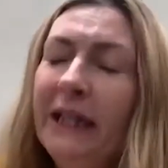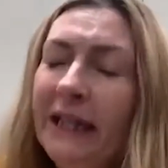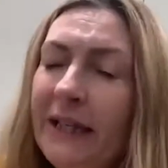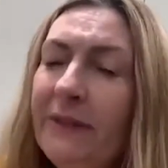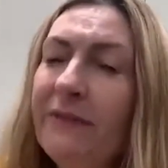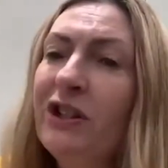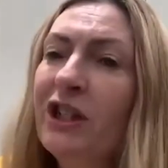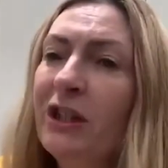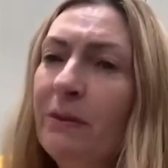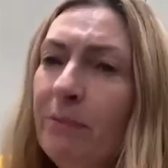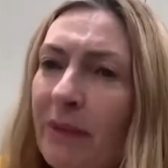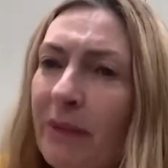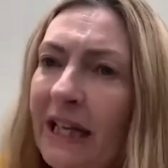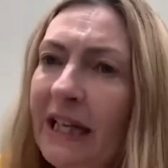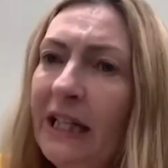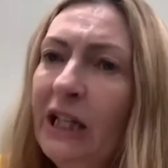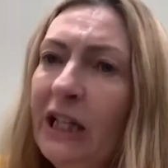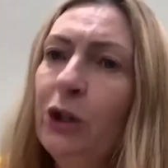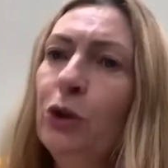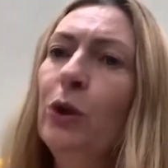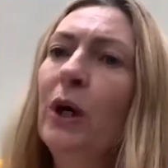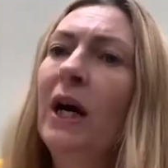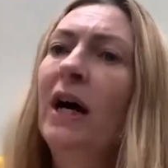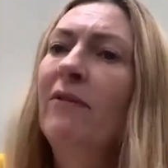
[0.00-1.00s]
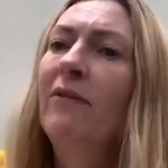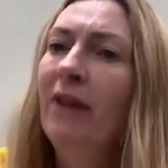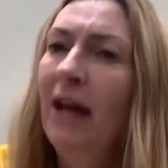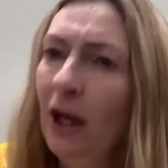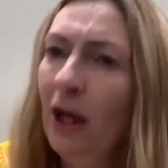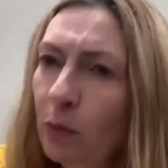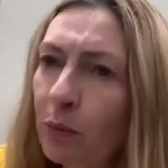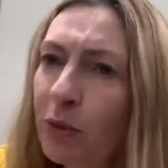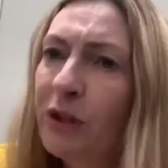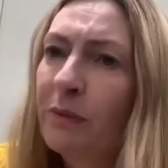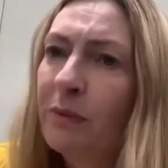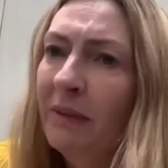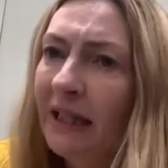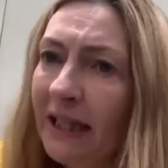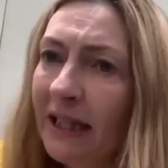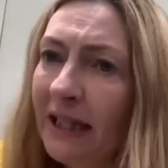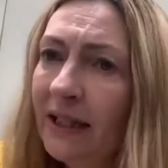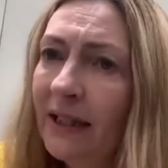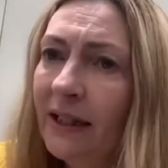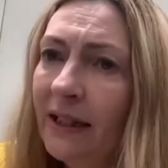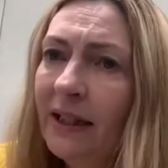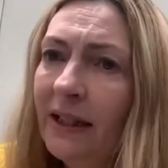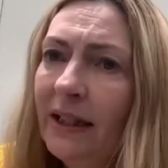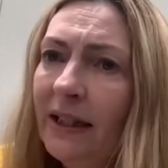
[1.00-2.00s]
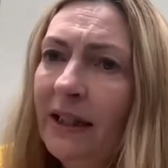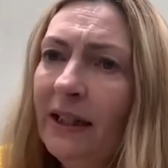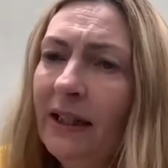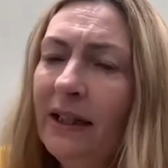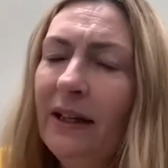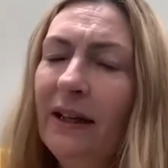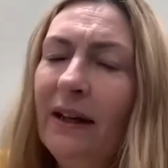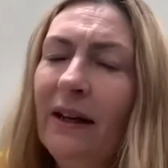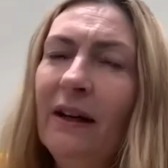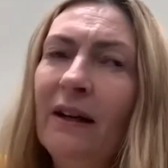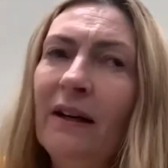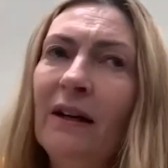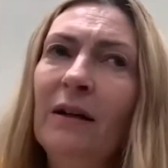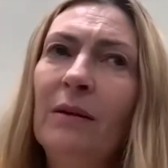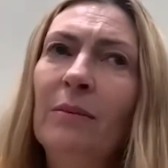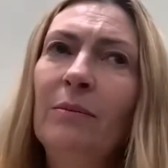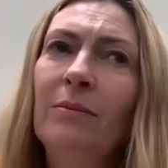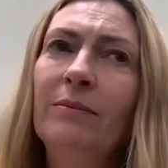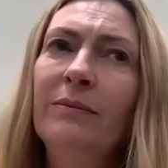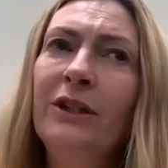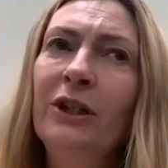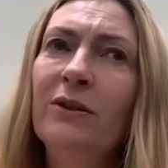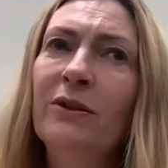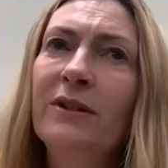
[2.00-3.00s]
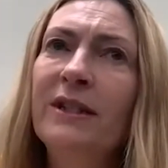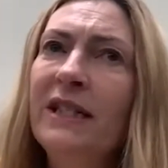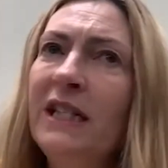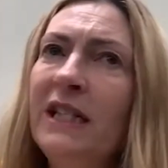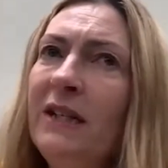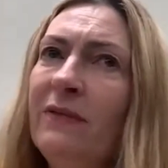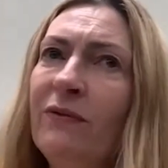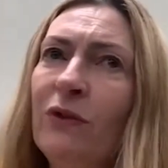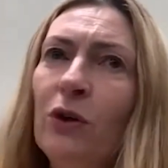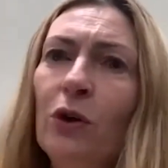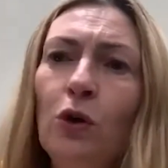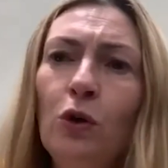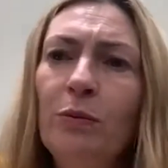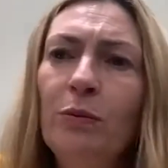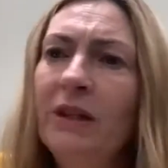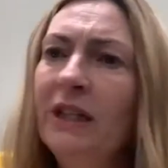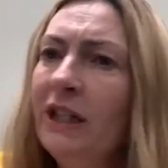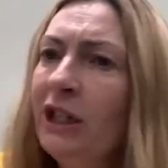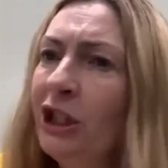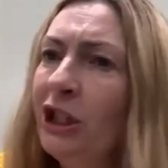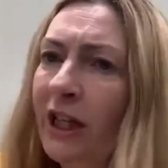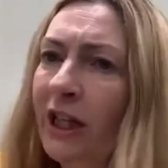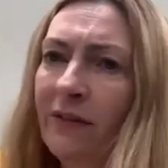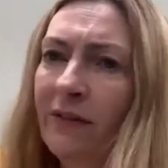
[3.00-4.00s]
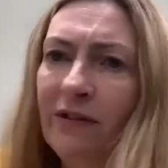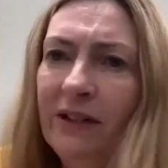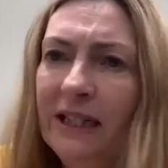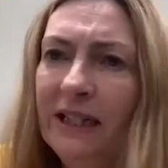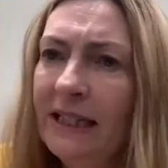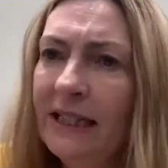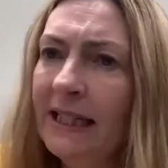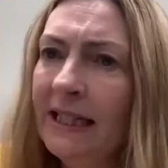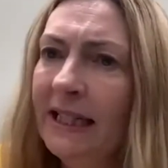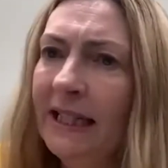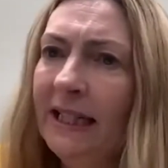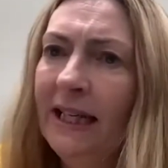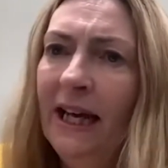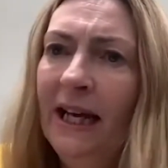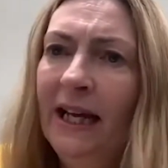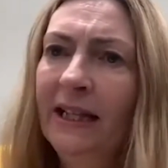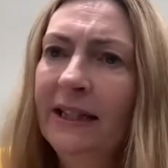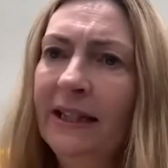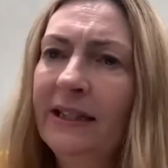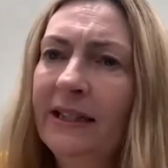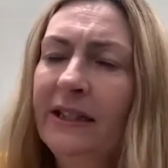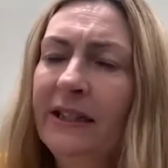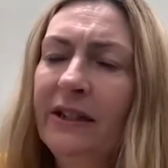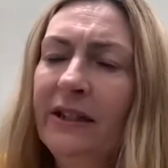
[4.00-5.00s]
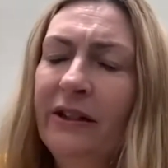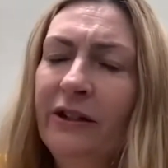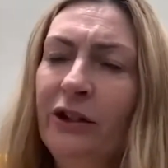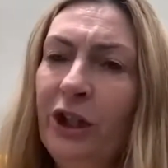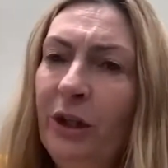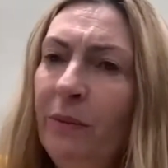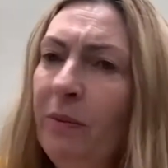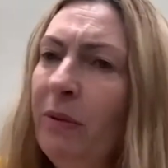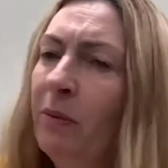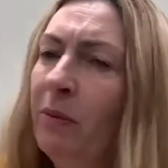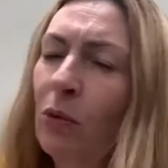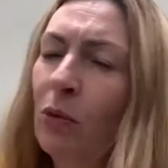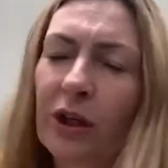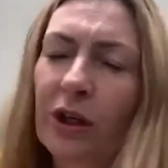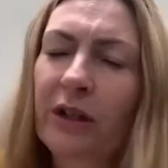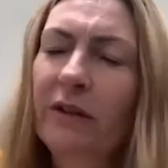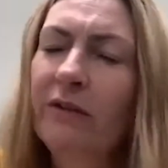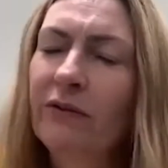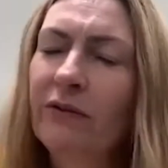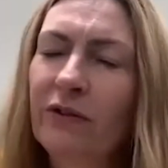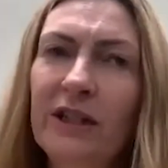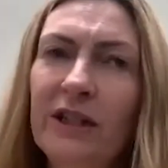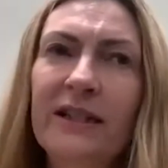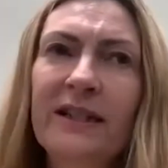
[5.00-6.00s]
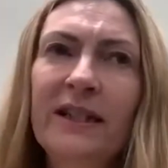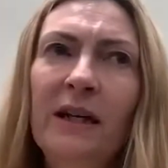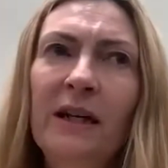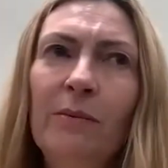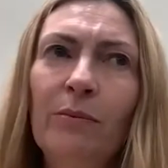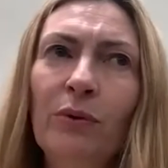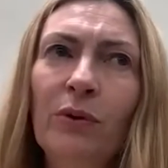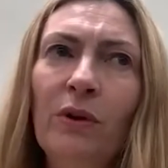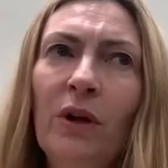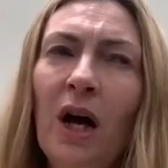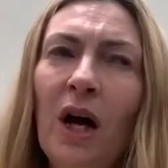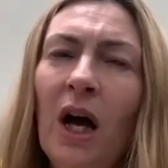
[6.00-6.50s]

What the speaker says: in me and who have helped me. You know, Steve Goldman and Jeff Lindy at JP Morgan, for example,